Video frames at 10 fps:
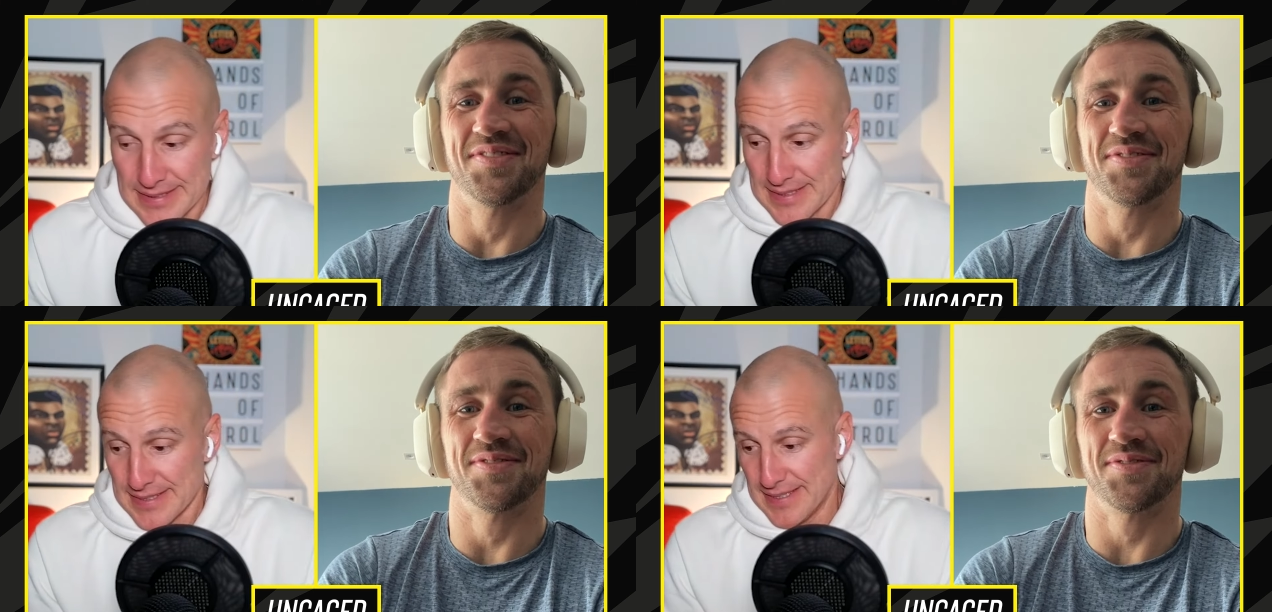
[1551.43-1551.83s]

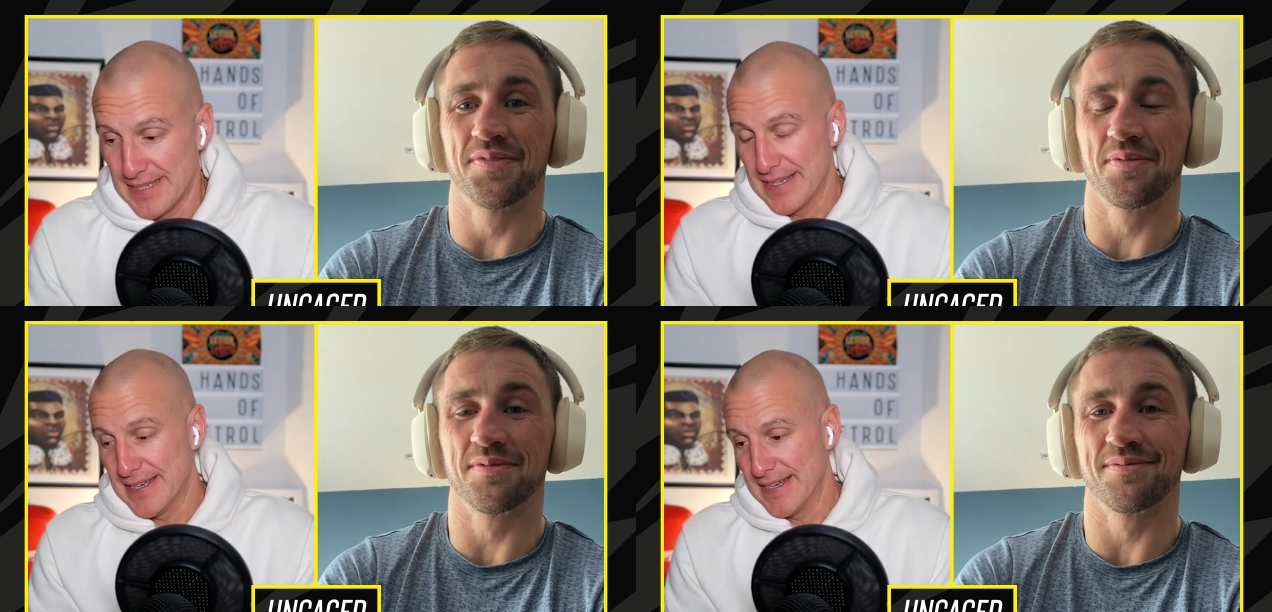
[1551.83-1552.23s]

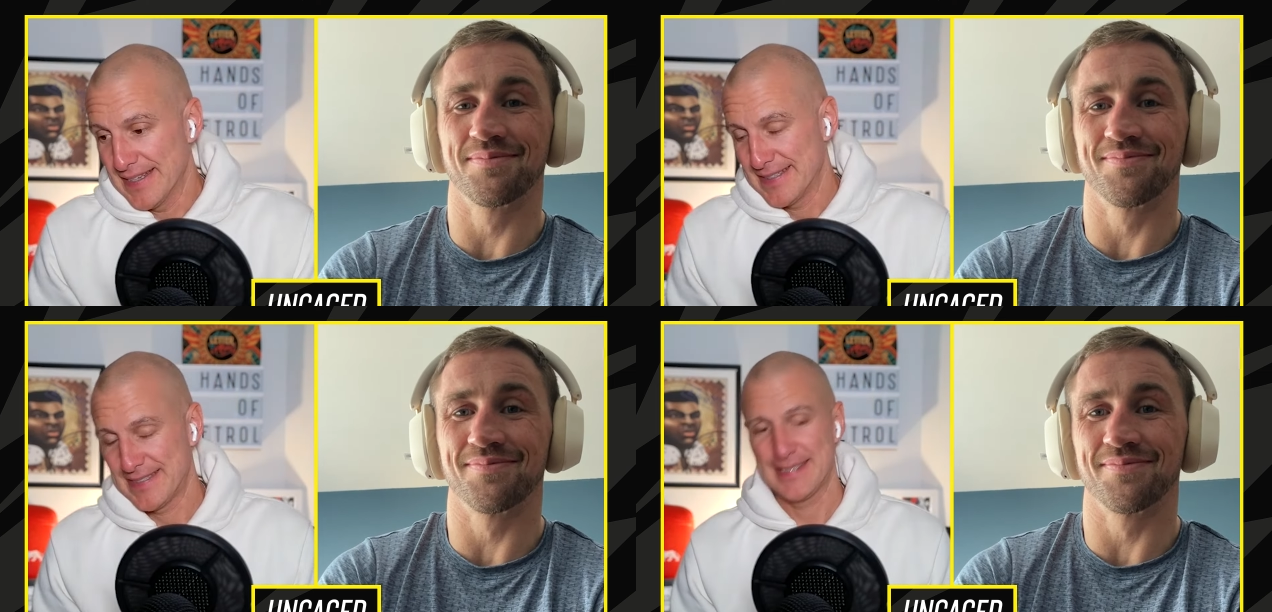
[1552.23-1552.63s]
Speaker 1: Yeah.
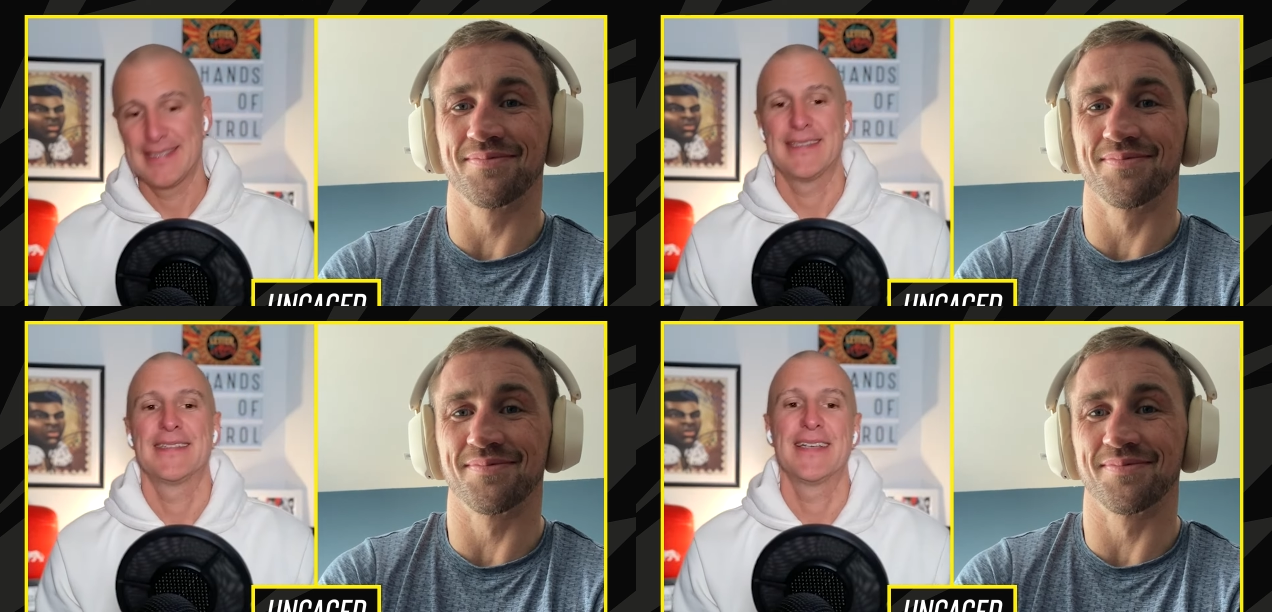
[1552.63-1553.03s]

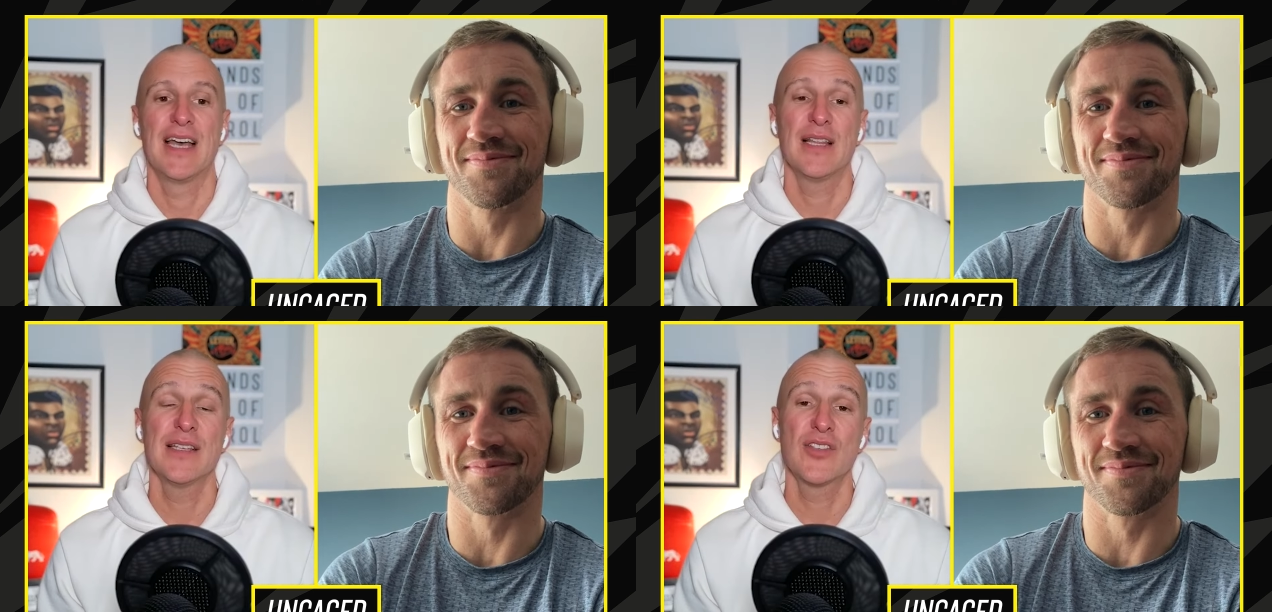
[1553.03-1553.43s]

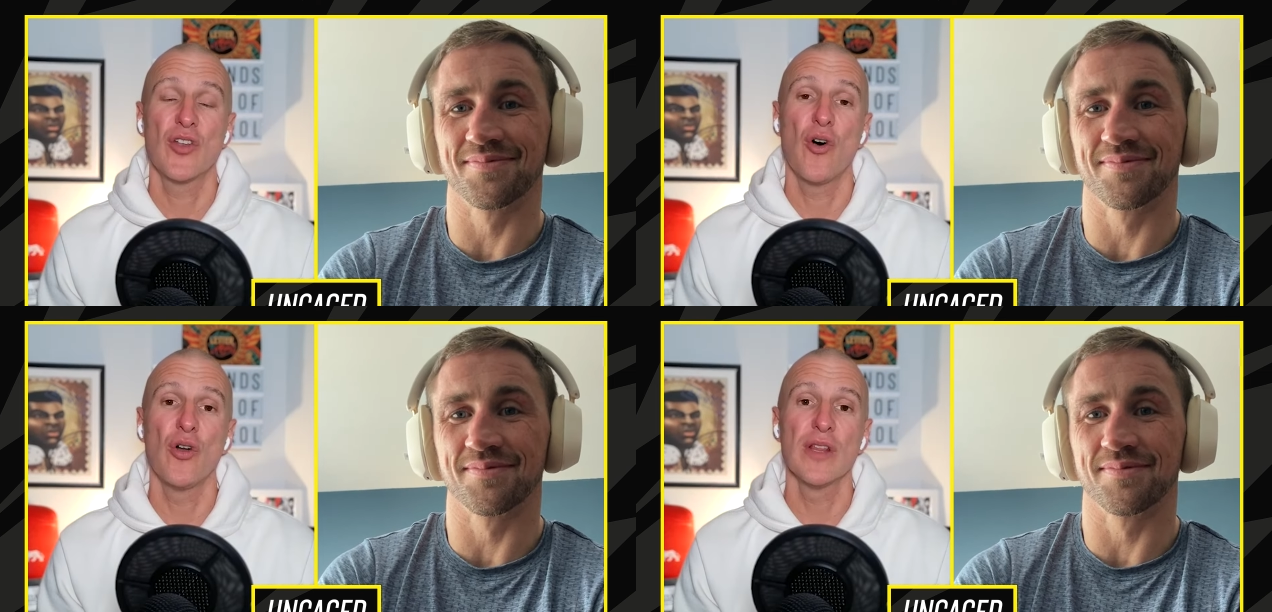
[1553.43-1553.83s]
Speaker 2: Listen,
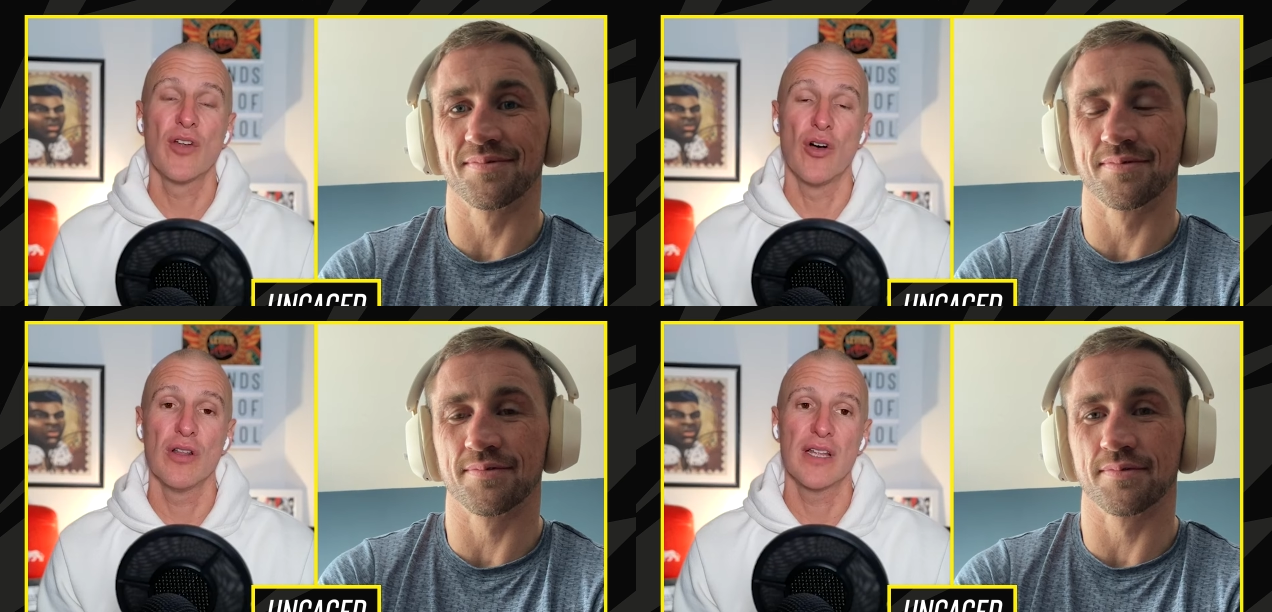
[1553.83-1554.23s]
all in
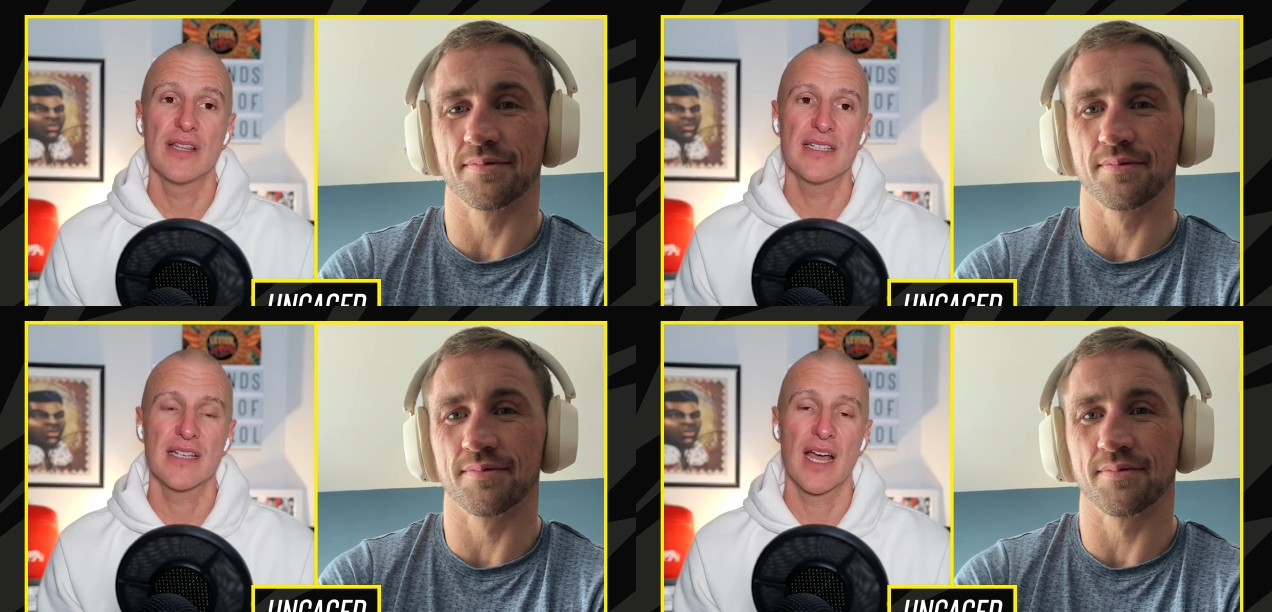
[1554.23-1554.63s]
all, a
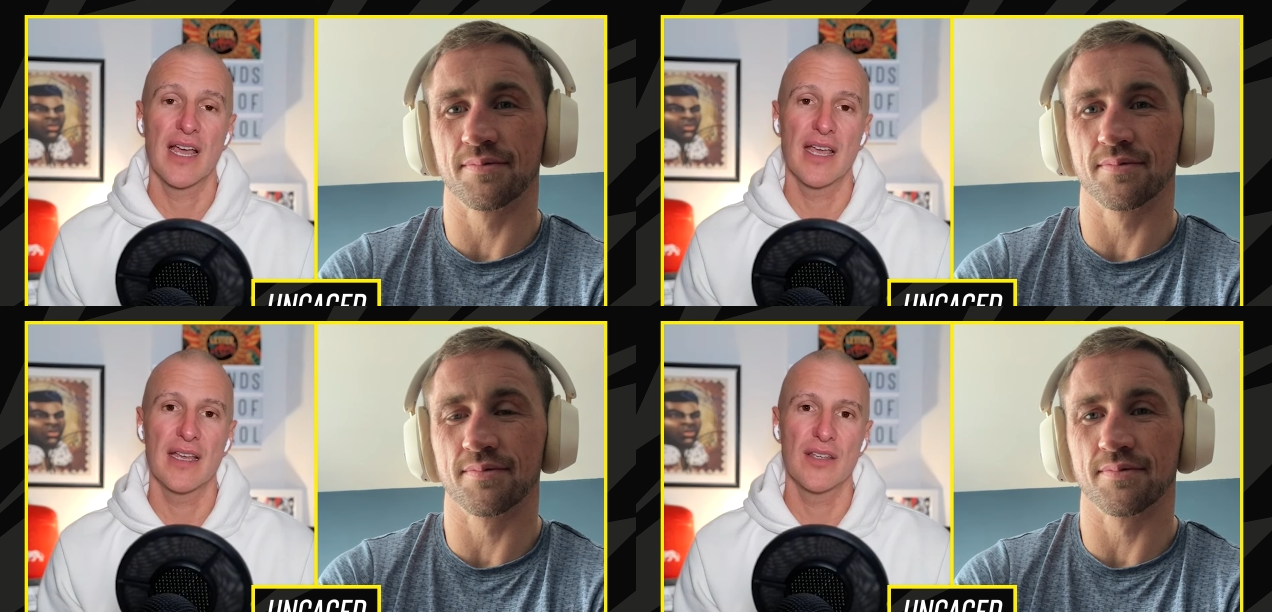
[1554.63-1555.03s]
decent night,
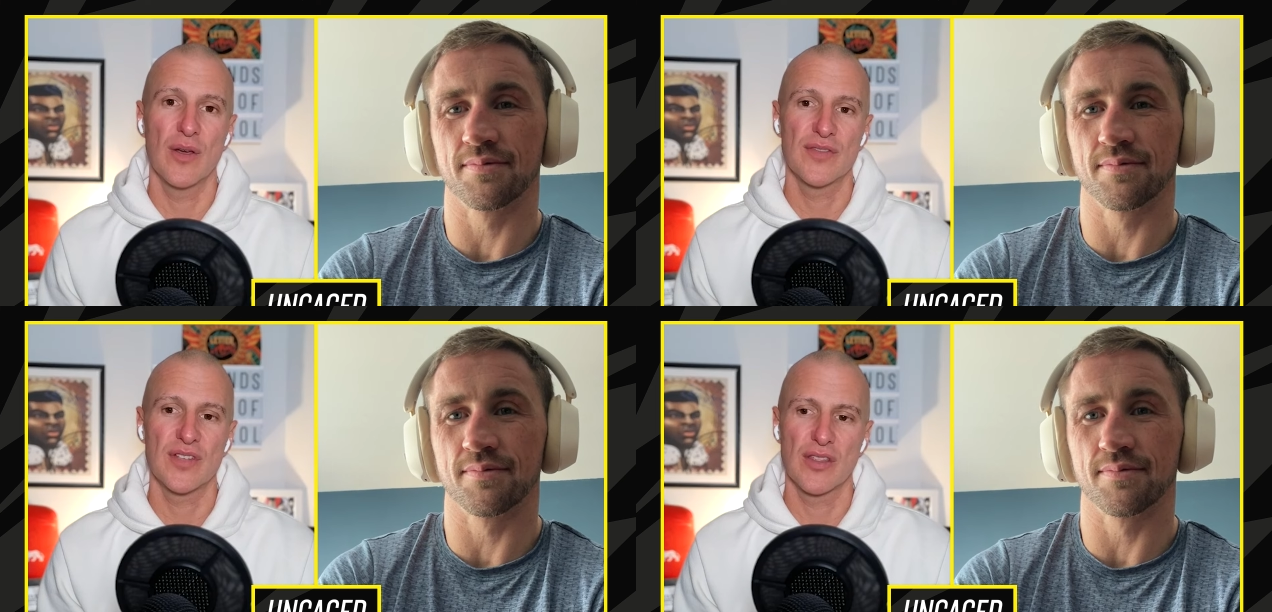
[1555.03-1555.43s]

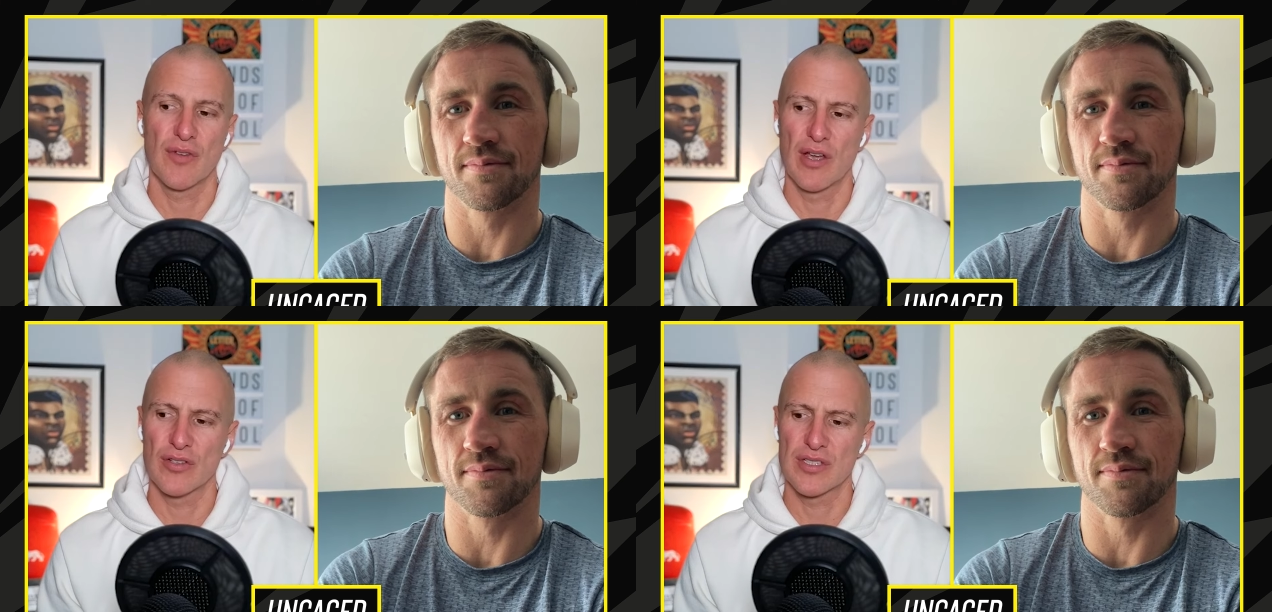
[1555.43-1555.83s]
UFC
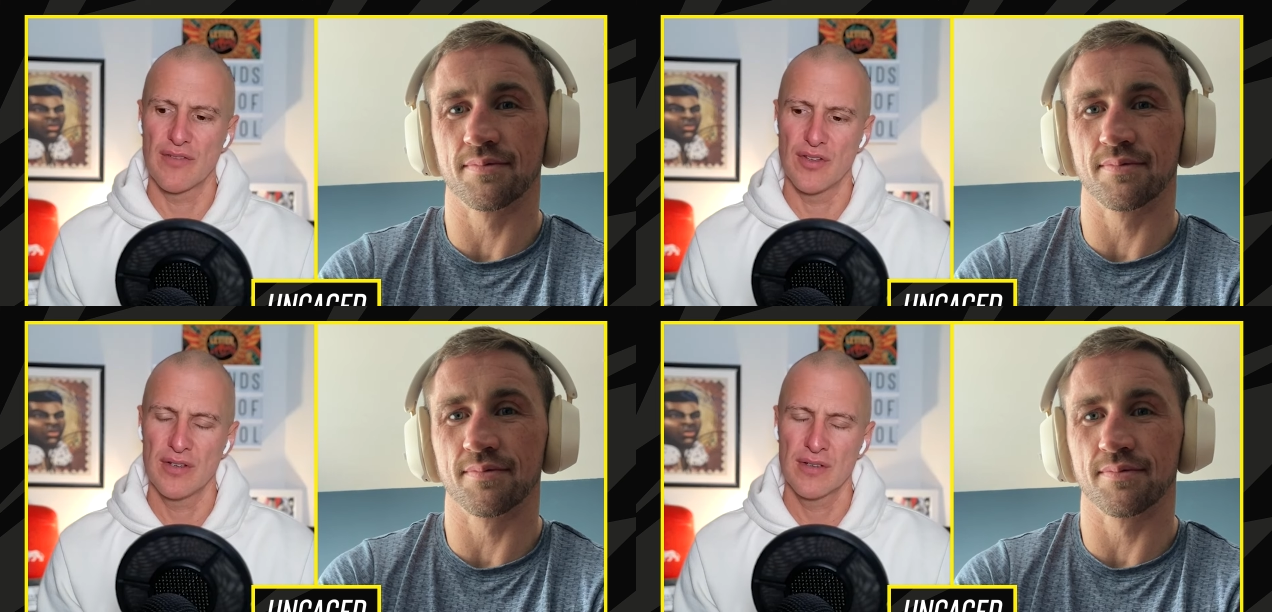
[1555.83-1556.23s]

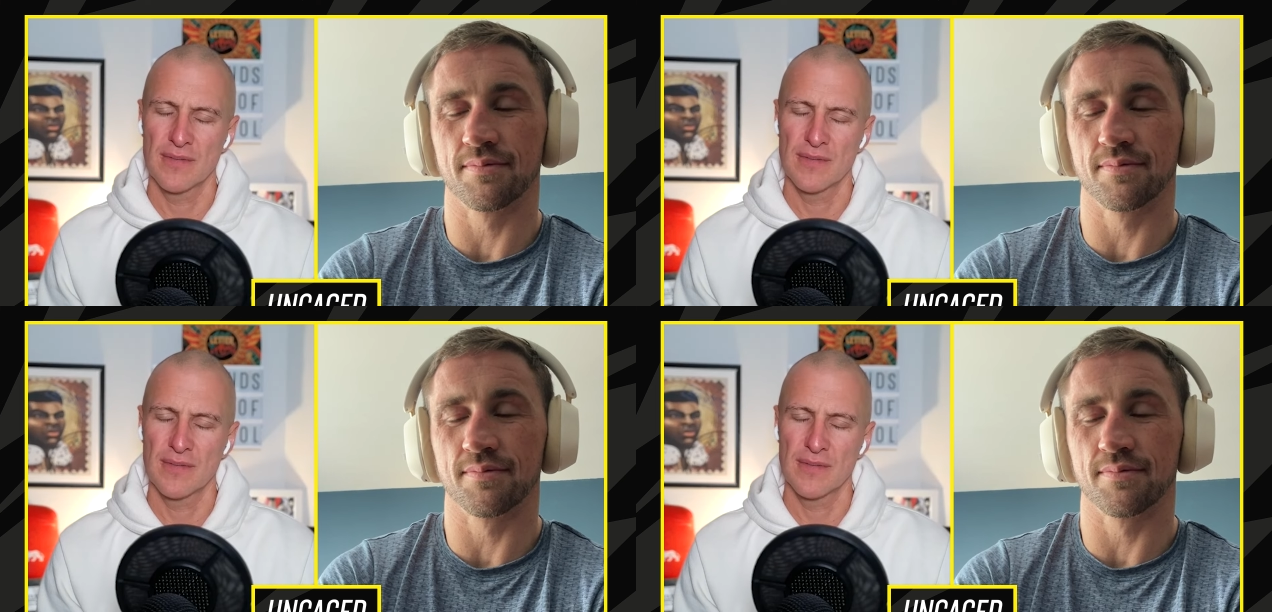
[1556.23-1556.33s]
307.